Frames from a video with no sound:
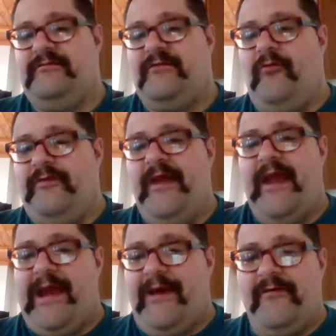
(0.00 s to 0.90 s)
only
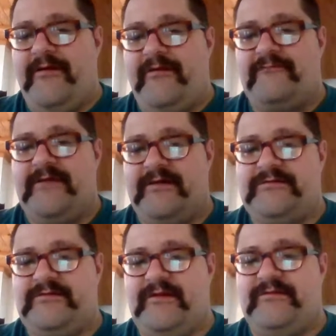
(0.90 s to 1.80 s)
area of
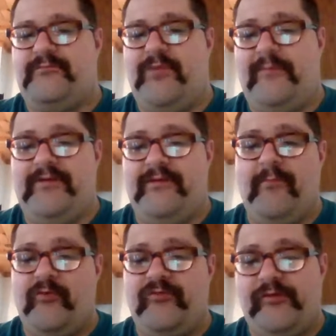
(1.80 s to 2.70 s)
Texas that is probably the
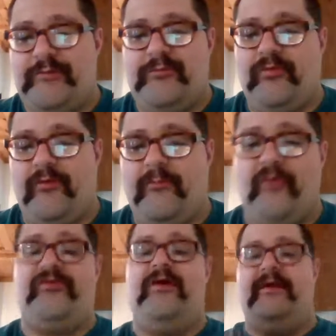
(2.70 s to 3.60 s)
most liberal, the
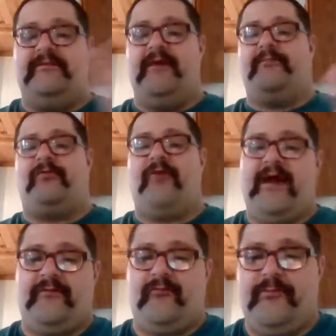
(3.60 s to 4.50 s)
most
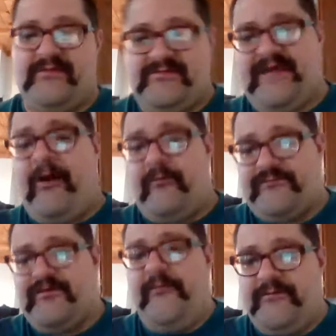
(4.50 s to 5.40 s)
Democratic would be
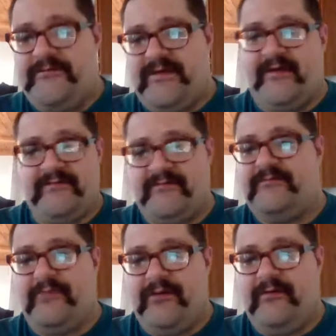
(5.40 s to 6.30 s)
southern
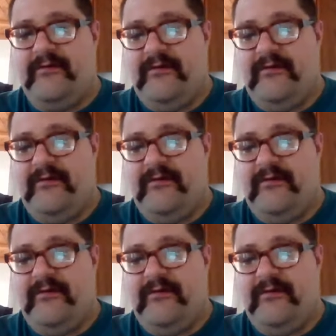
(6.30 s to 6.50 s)
Texas, but